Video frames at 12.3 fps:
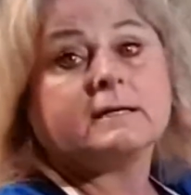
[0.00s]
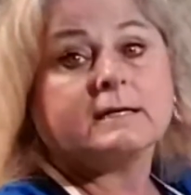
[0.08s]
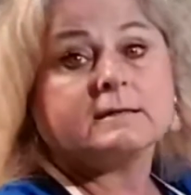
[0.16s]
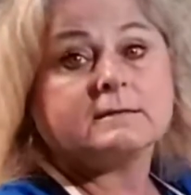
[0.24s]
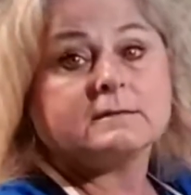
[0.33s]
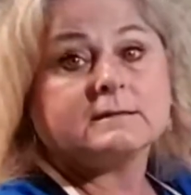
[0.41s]

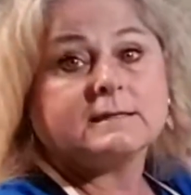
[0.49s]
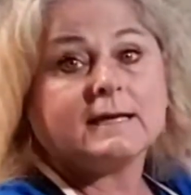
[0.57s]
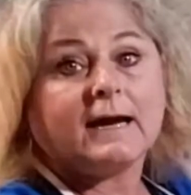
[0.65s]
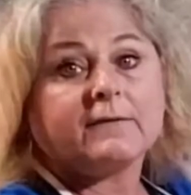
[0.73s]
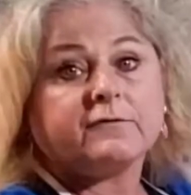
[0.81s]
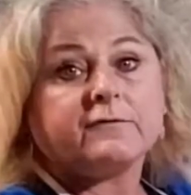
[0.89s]
can't see
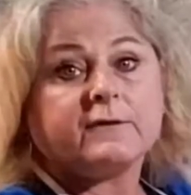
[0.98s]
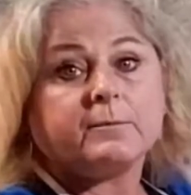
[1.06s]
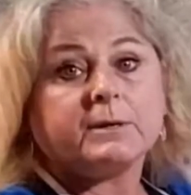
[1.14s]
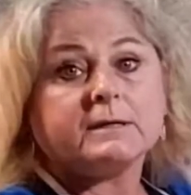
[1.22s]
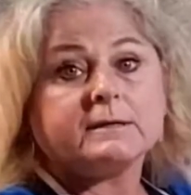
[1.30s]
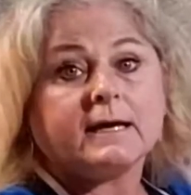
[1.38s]
half of it,
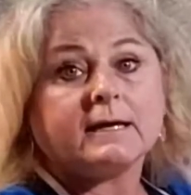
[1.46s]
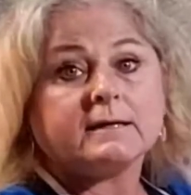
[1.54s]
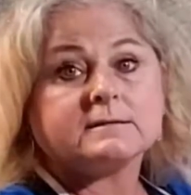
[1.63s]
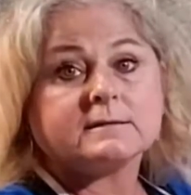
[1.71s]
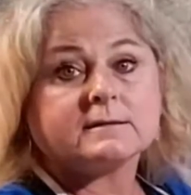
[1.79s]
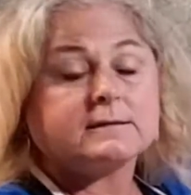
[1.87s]
but
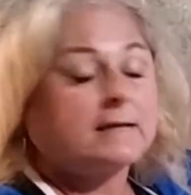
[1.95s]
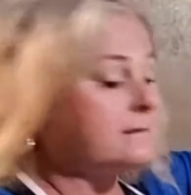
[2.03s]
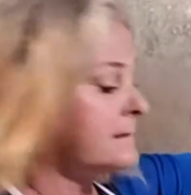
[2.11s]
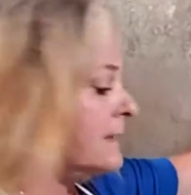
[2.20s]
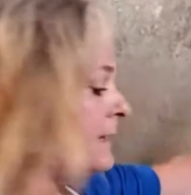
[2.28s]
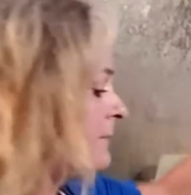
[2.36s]
that's
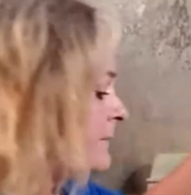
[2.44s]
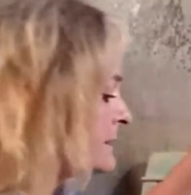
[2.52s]
canvas.